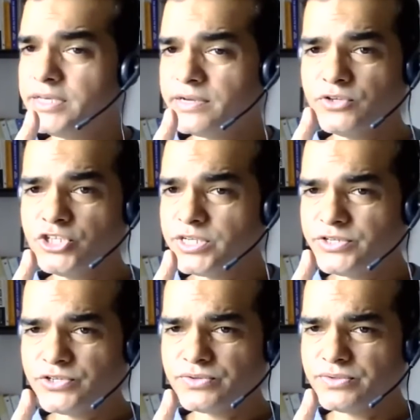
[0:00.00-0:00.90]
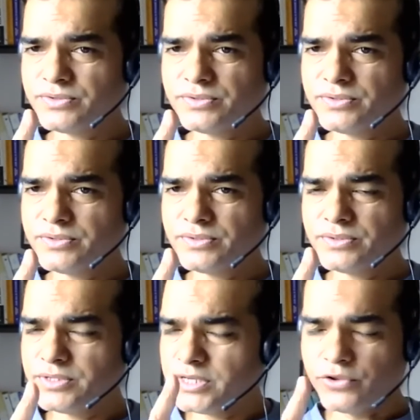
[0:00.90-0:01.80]
You have
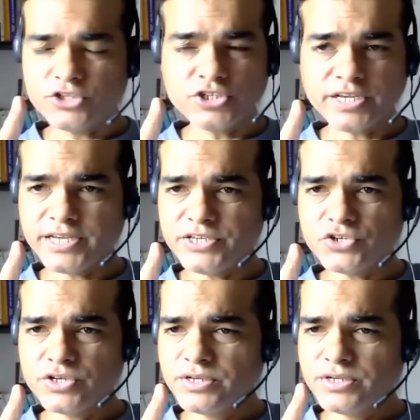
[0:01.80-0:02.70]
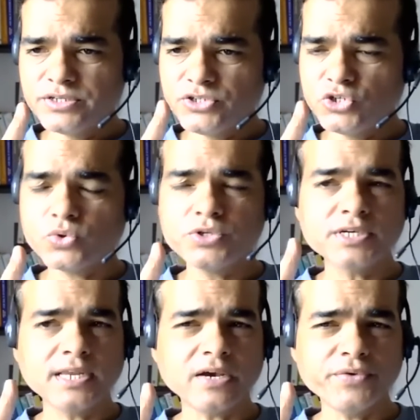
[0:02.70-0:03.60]
to change.
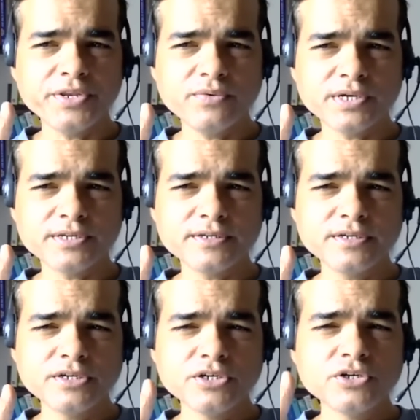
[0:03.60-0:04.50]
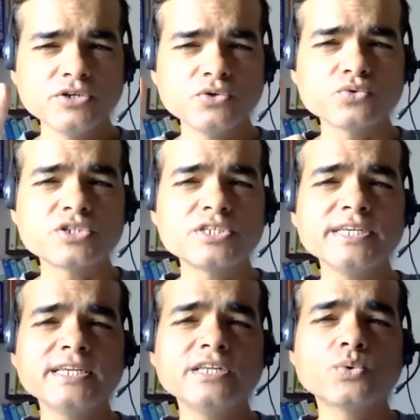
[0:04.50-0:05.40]
Don't allow anyone to
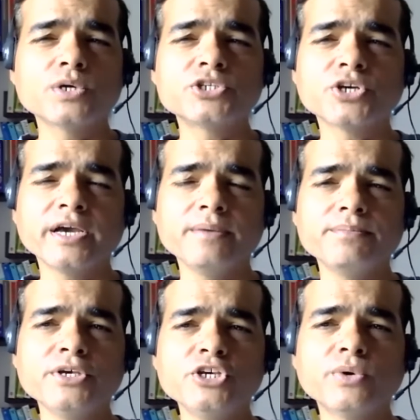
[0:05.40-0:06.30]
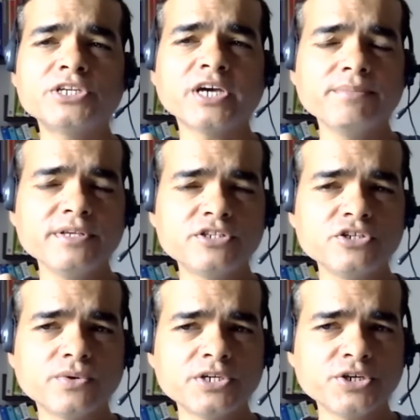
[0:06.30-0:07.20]
steal your time. Your time
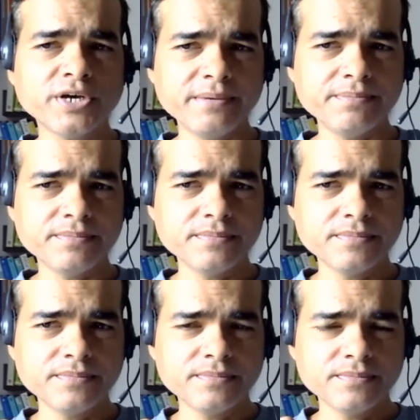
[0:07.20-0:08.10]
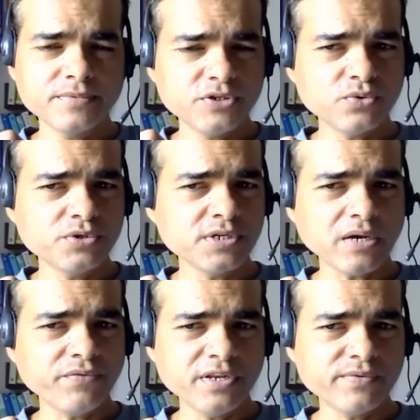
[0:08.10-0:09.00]
is your time. Don't
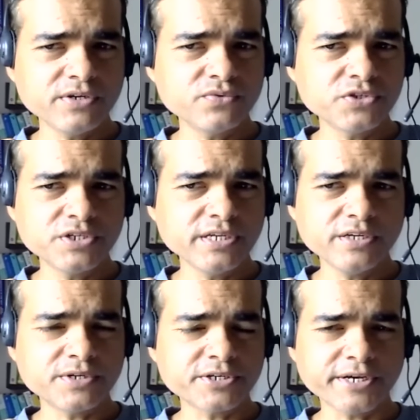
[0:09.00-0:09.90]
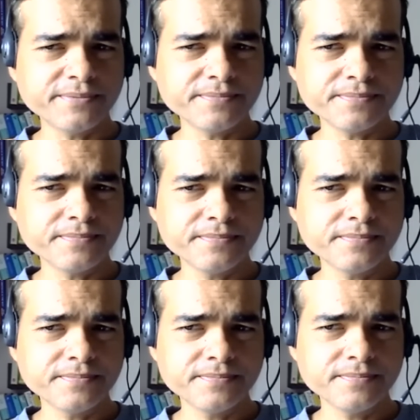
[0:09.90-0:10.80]
allow anyone to steal your time.
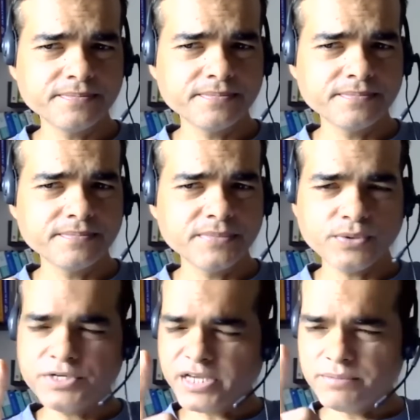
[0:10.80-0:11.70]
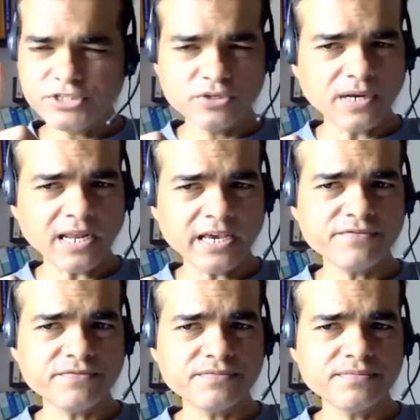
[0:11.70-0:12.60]
Your time is your
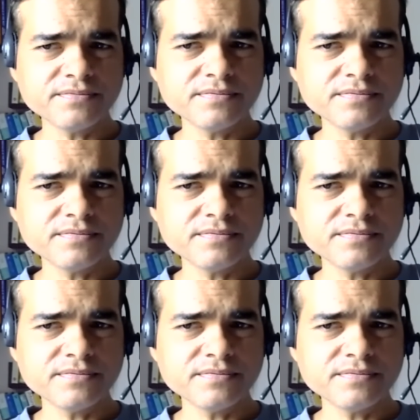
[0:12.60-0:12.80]
life.